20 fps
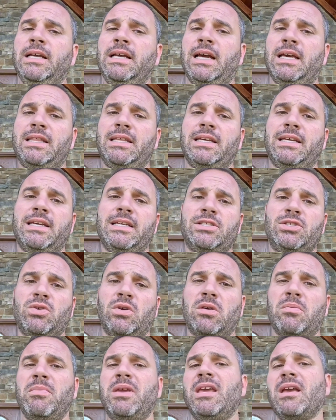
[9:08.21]
I think it
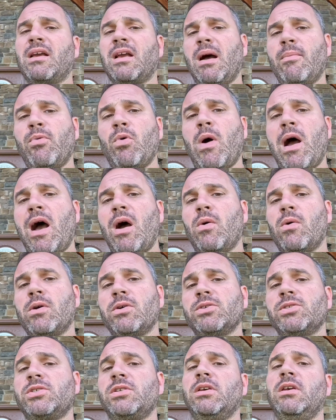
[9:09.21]
took me a couple
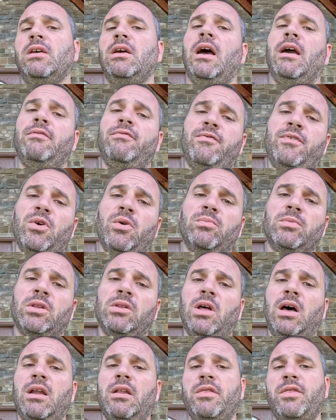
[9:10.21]
hours. I filmed a
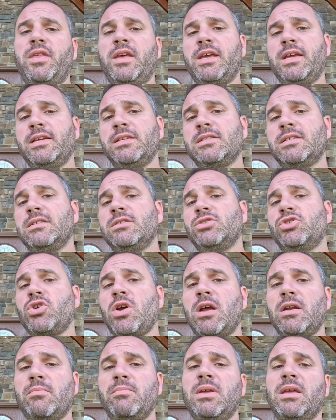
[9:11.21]
lot of things and
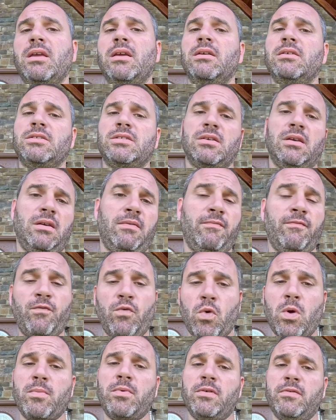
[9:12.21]
tried to be as
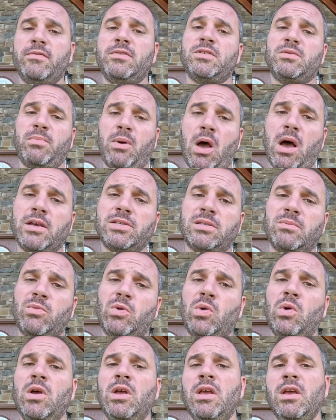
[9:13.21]
informative as
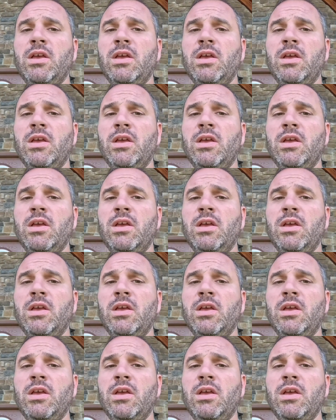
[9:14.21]
possible.